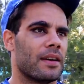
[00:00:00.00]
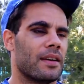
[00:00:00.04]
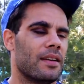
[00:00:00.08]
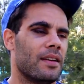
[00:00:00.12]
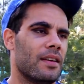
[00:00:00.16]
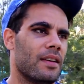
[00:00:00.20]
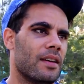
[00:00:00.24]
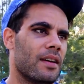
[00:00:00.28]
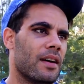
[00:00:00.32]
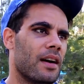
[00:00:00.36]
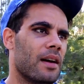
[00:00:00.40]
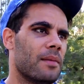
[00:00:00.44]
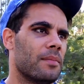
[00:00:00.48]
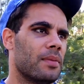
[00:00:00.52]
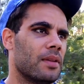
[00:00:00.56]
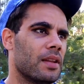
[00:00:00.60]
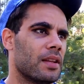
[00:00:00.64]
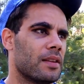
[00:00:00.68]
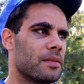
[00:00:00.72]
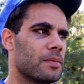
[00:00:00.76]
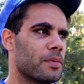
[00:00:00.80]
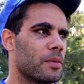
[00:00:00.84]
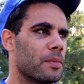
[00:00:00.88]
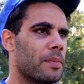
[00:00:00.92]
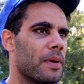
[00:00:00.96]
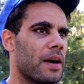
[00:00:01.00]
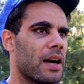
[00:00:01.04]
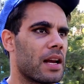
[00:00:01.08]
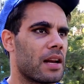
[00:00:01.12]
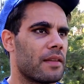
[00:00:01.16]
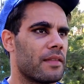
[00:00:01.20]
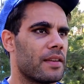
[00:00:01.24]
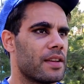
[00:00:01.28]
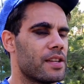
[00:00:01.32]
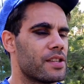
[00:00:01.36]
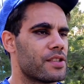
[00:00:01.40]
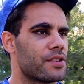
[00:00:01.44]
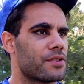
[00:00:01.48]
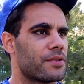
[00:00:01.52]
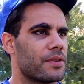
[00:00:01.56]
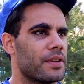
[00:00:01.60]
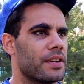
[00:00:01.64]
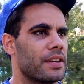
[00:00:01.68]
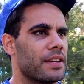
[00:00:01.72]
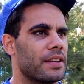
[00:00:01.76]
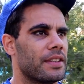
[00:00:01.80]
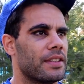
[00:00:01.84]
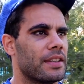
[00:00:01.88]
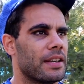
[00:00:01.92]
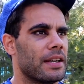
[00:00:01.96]
an unbelievable part of our
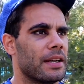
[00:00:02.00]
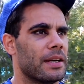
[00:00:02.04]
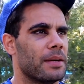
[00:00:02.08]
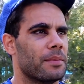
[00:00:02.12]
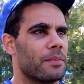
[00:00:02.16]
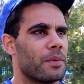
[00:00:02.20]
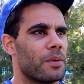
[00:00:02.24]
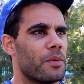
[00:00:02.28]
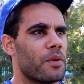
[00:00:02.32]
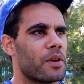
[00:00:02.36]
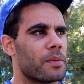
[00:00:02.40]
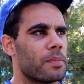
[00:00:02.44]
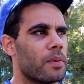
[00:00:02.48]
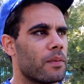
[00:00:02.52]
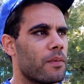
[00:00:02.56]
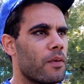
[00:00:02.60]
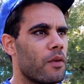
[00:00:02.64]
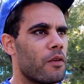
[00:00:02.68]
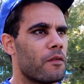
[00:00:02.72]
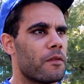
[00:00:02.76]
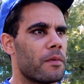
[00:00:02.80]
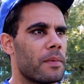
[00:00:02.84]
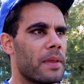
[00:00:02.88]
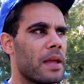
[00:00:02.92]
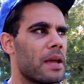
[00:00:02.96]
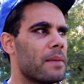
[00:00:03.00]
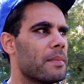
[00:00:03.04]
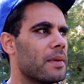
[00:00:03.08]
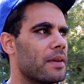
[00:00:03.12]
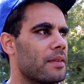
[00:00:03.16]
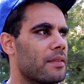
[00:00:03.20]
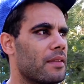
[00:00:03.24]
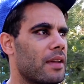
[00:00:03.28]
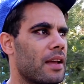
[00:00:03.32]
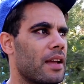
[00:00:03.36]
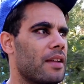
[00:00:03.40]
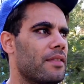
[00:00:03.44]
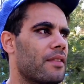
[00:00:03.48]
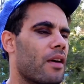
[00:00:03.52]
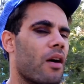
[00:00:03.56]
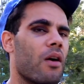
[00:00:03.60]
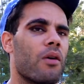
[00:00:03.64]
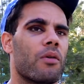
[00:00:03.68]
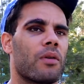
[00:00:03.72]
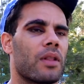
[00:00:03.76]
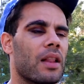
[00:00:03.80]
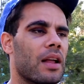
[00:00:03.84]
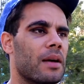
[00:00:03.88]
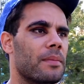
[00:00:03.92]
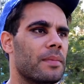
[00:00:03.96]
history, and um, we want to perform for them and, and the
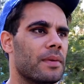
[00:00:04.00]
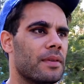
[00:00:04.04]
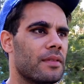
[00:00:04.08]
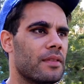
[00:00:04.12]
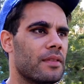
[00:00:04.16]
whole club